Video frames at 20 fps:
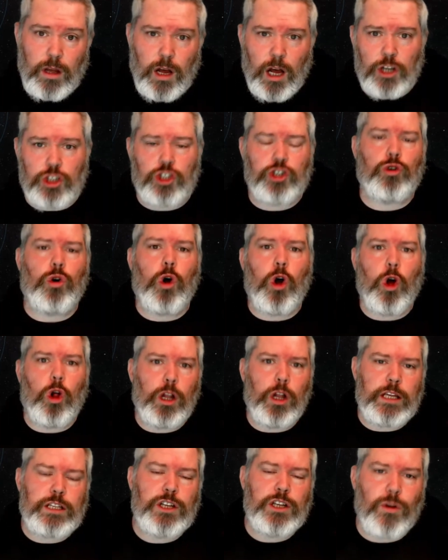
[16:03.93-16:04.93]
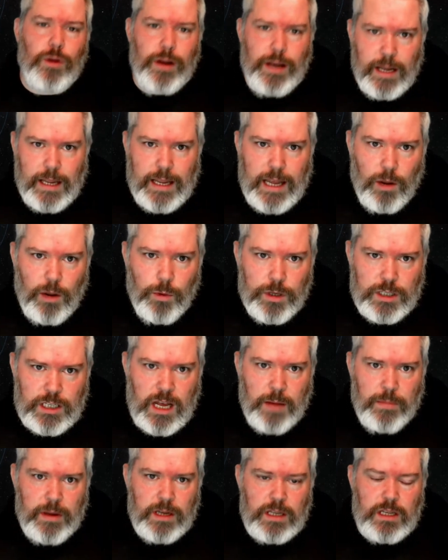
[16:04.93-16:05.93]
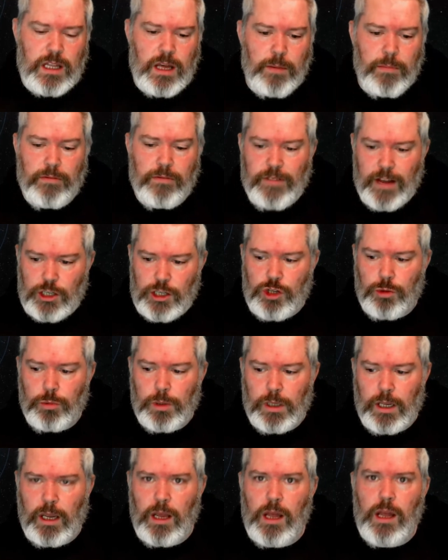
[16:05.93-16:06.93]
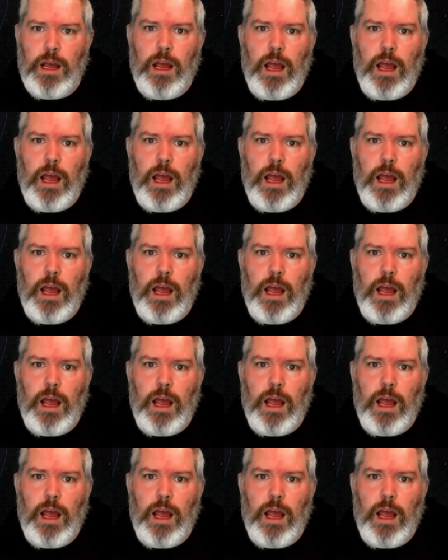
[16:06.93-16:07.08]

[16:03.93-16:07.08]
a troll is going to get what's coming to them eventually.